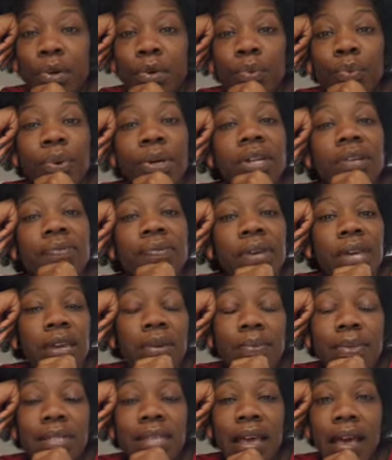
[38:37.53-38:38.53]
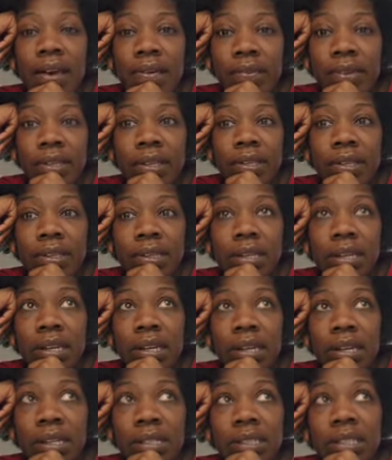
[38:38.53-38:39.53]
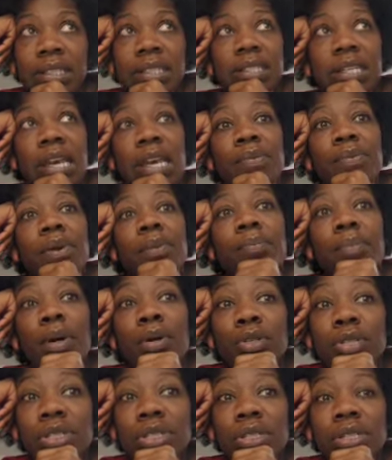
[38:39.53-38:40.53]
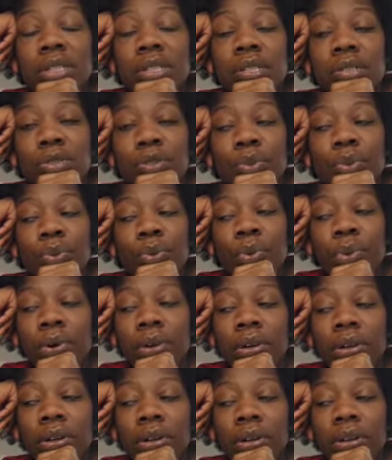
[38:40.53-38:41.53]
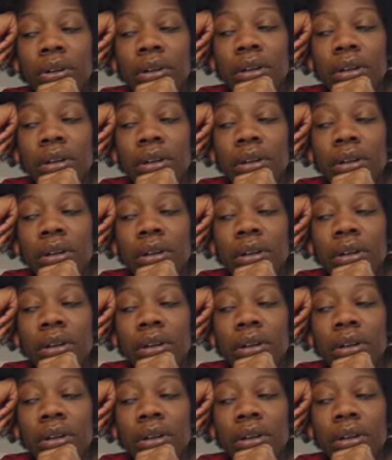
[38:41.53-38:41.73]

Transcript: What if he was having the same emotions or